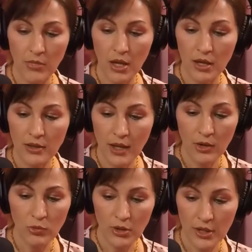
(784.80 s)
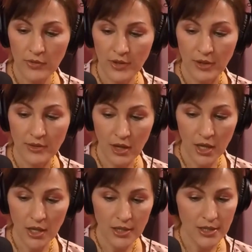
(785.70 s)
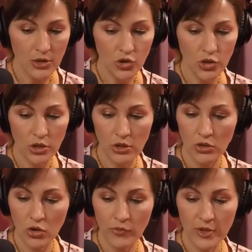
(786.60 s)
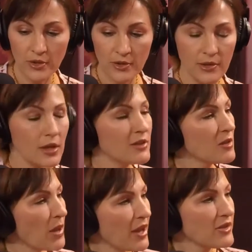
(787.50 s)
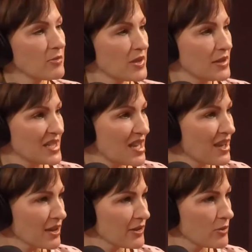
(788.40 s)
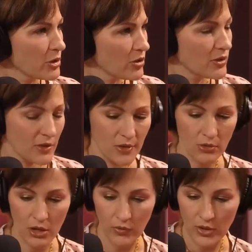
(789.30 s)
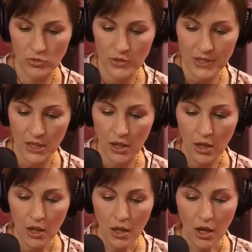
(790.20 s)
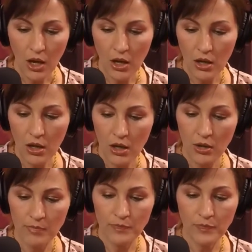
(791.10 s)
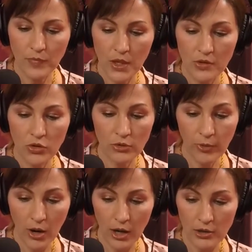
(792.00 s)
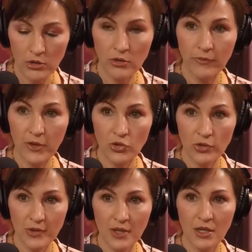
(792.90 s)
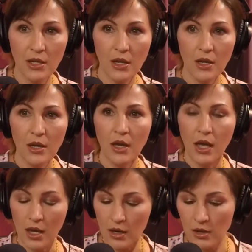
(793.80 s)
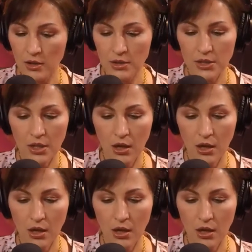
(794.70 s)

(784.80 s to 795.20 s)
and that relieves anxiety, tension, nervousness, and spasms and tics, which is also kind of interesting. It's good for iron deficiency, and